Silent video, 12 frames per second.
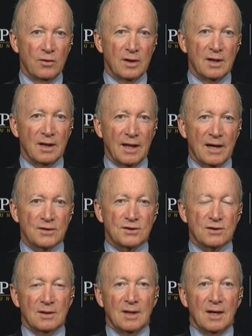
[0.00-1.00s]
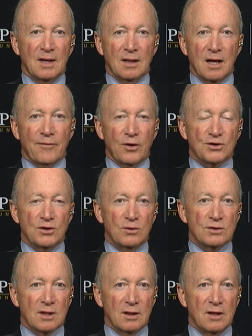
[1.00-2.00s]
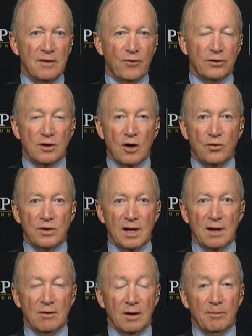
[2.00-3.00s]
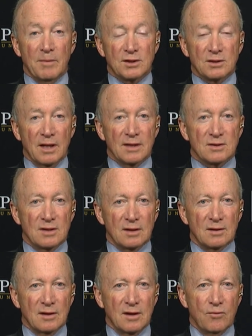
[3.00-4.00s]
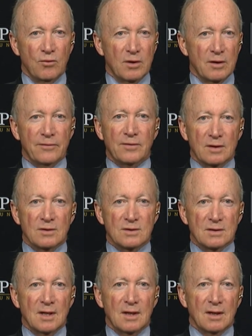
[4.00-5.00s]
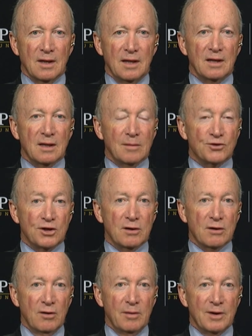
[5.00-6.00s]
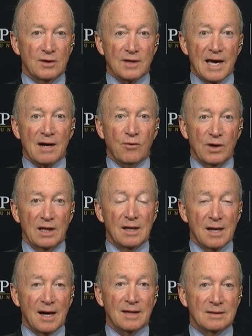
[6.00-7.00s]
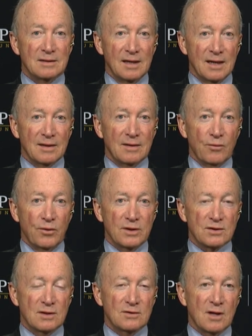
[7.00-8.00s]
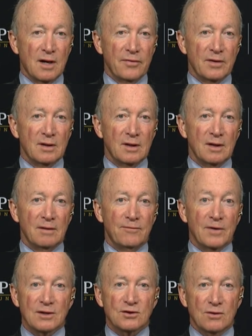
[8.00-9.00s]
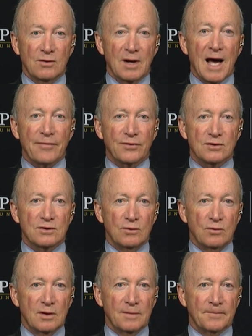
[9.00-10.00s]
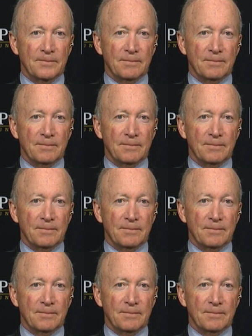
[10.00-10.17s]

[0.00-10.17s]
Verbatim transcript: and it allows a lot of our students to leave with no debt or much less debt than they would have because an income share agreement is equity, not debt, and the risk is on the investor, not the student.